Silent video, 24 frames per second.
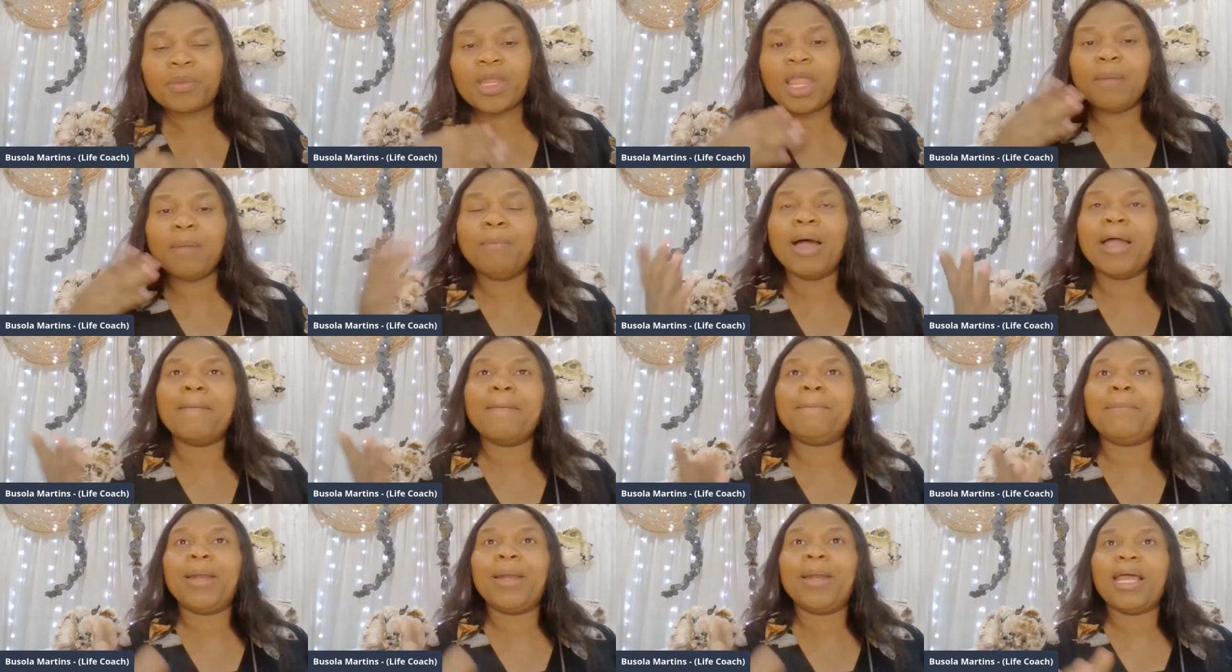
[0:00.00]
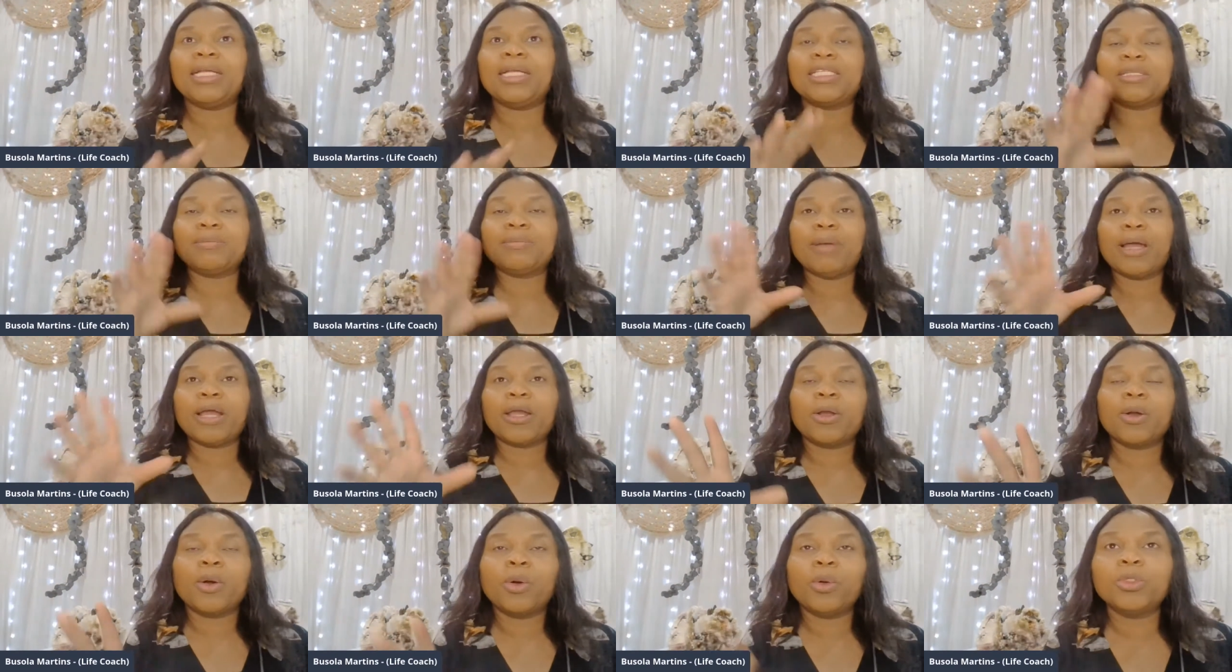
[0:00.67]
my plans,
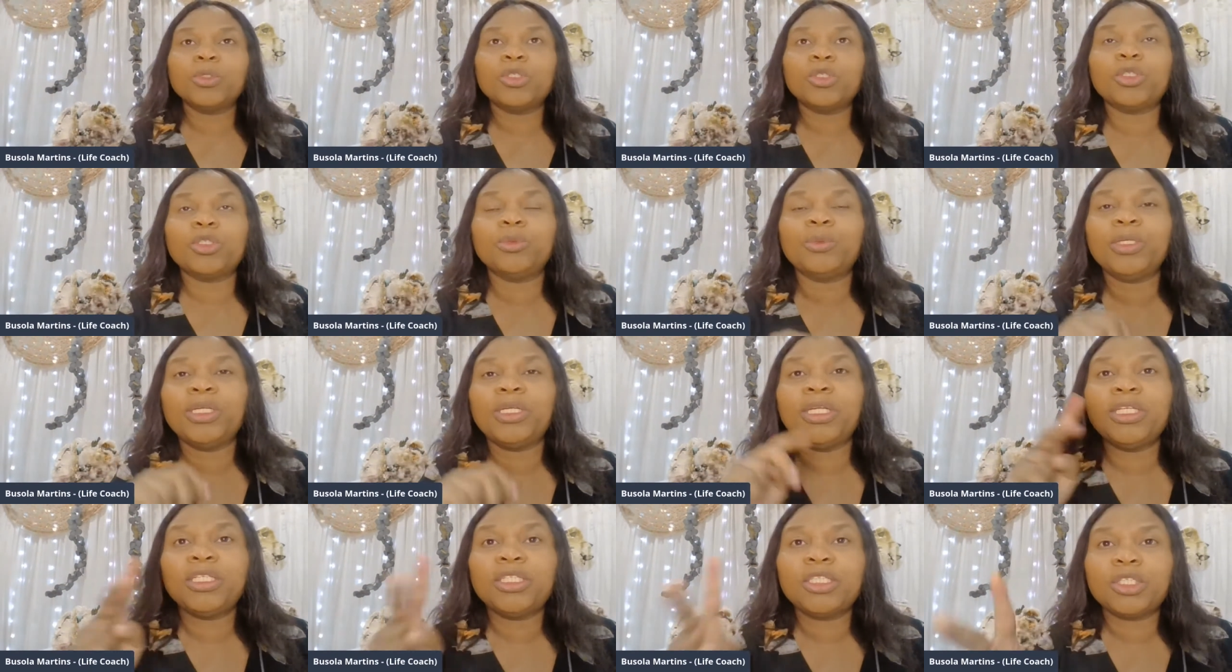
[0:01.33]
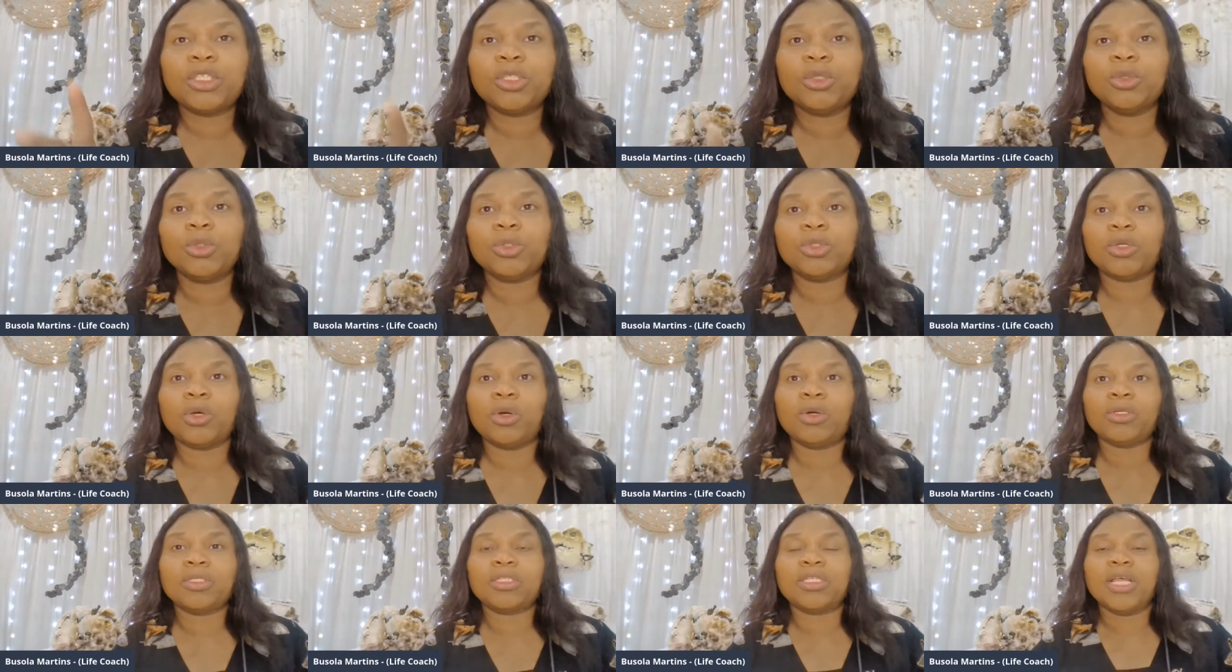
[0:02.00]
my goals to release 2
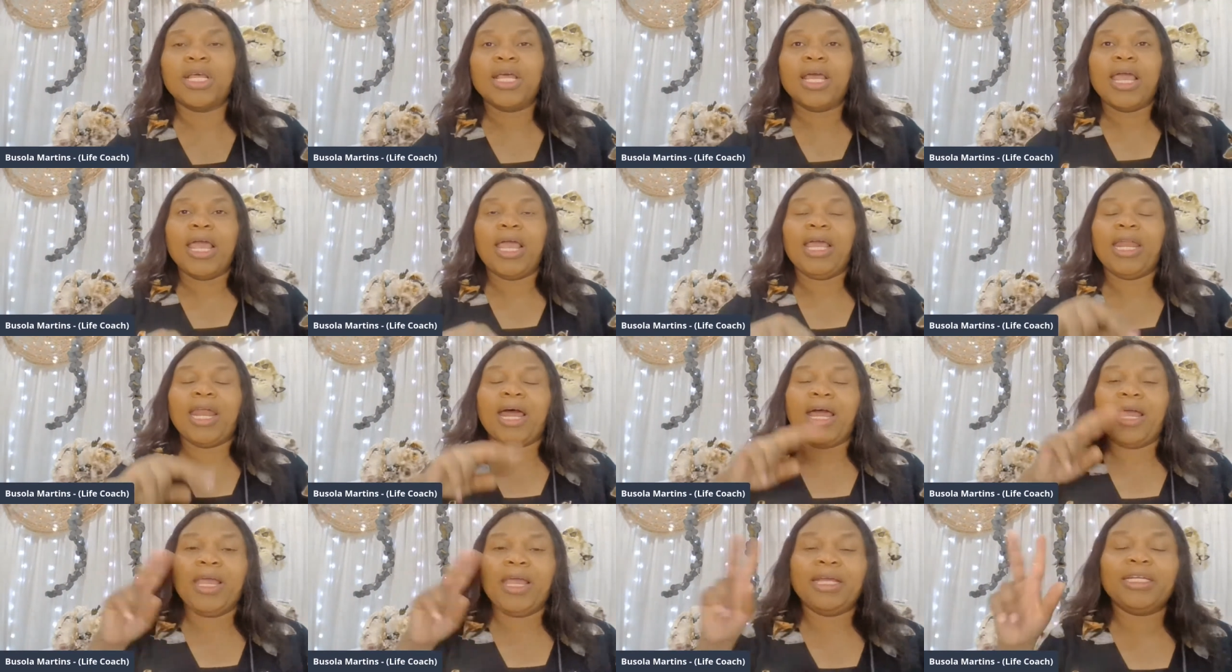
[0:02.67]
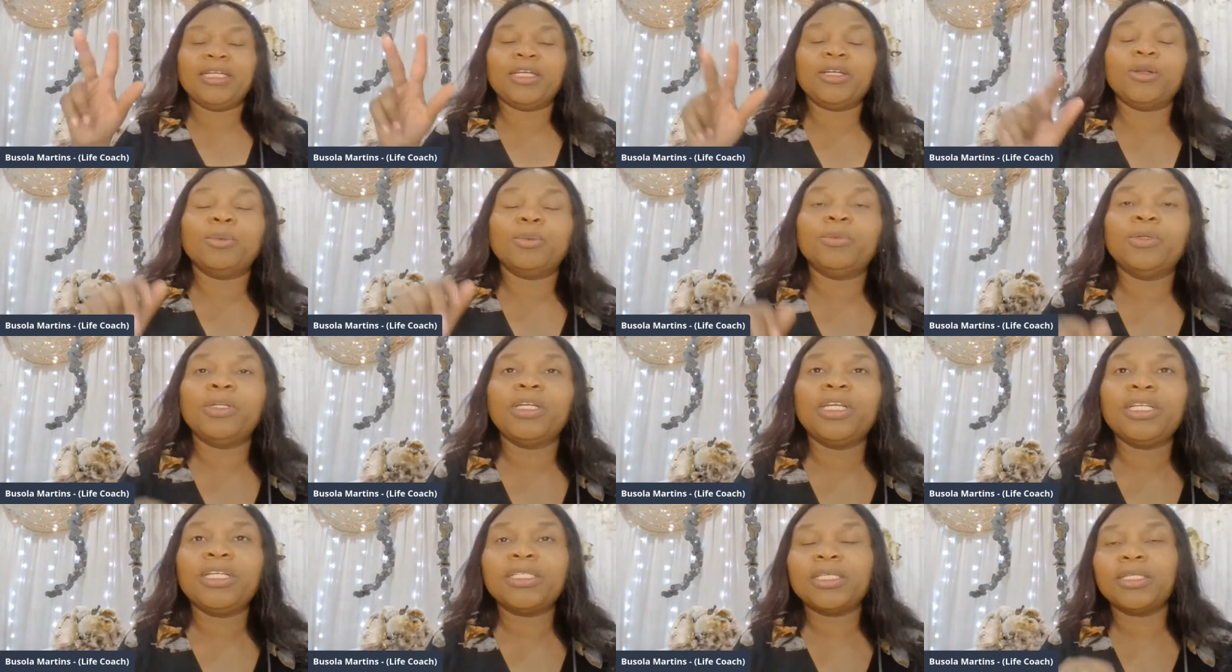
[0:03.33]
songs, and I ended up
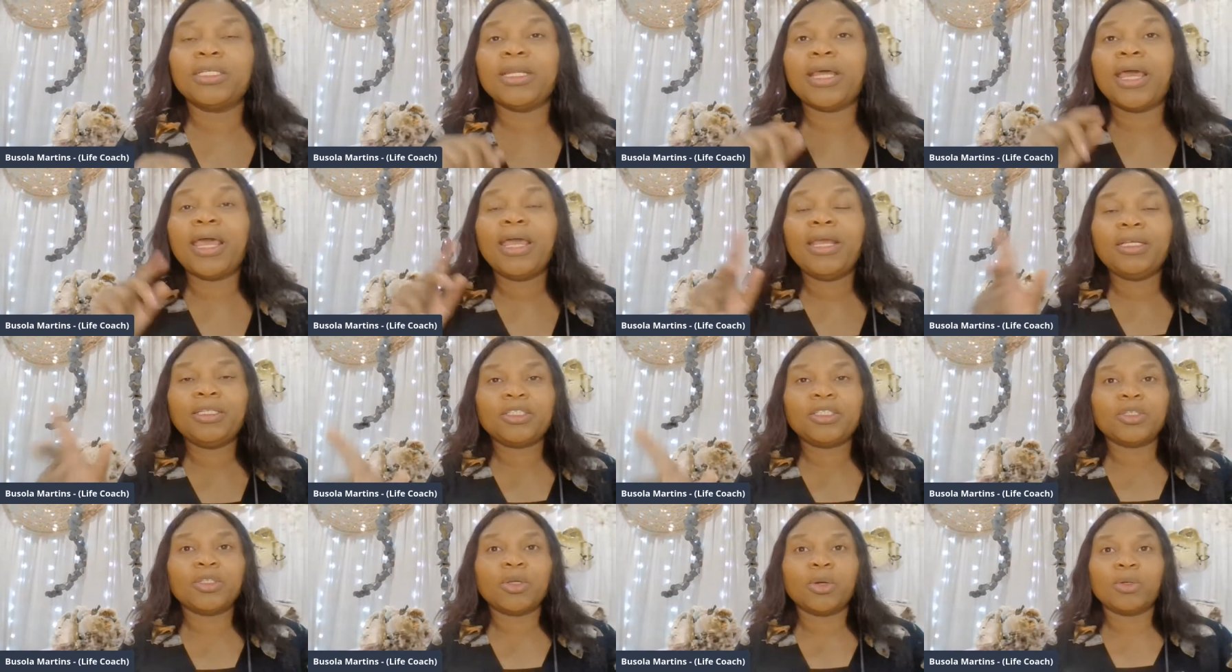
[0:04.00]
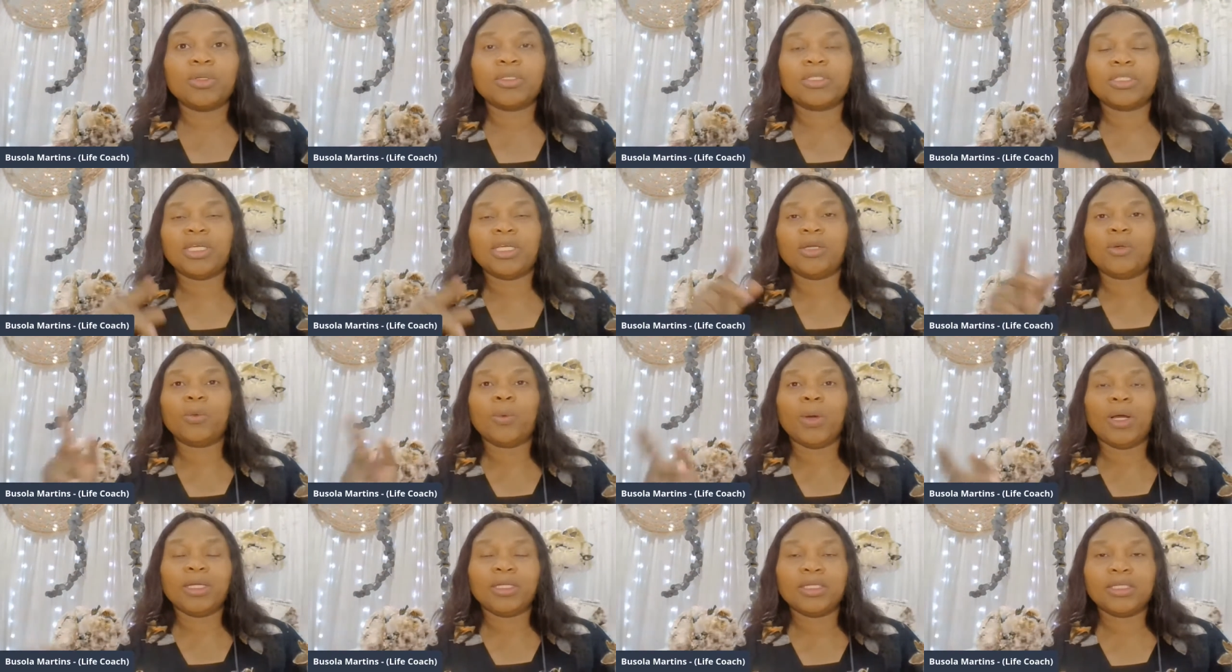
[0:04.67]
releasing 8 songs and
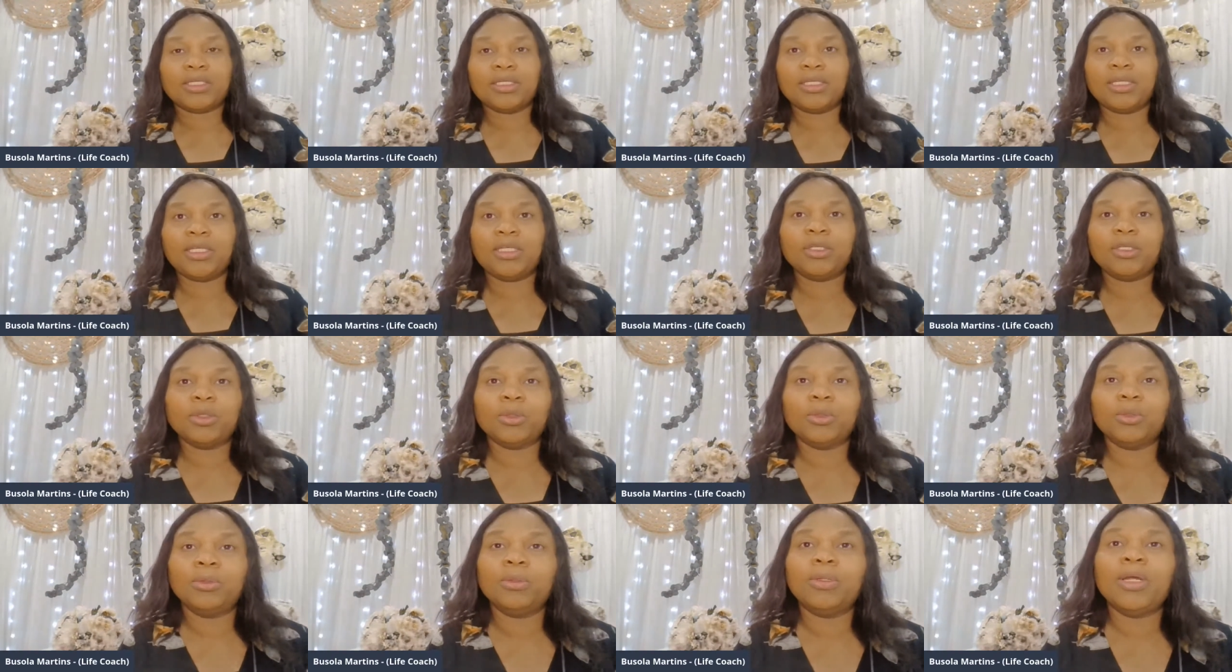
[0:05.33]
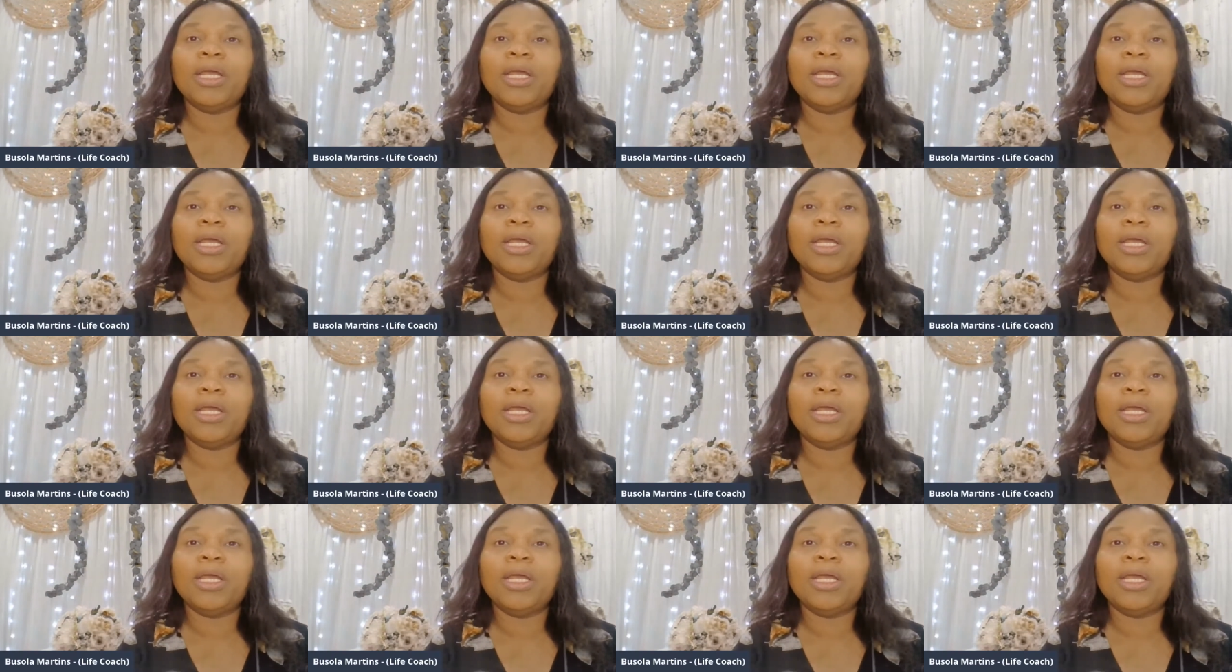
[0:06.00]
1 single.